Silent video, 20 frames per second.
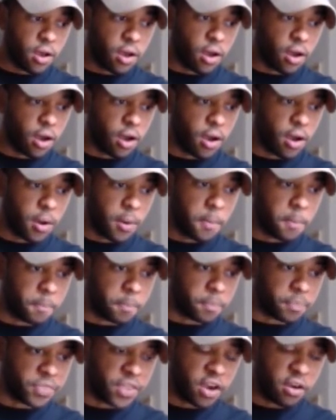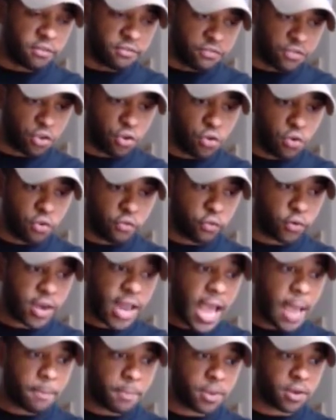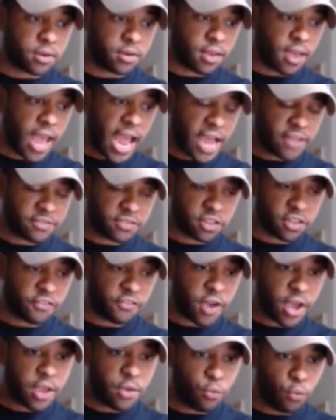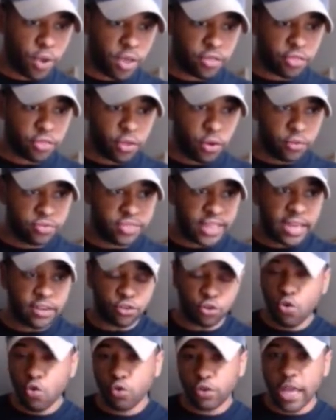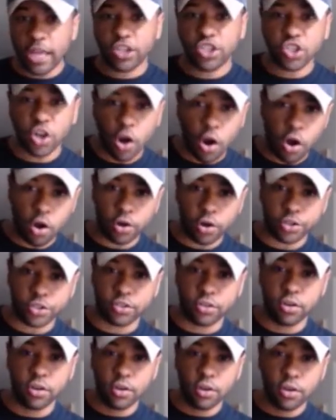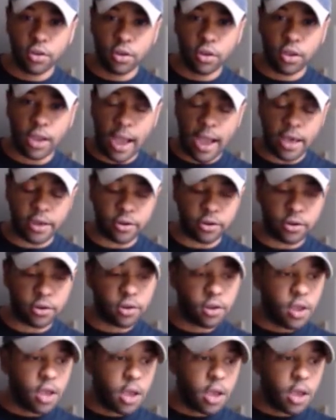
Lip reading: view of what happened after the fight with that dude that charged Conor.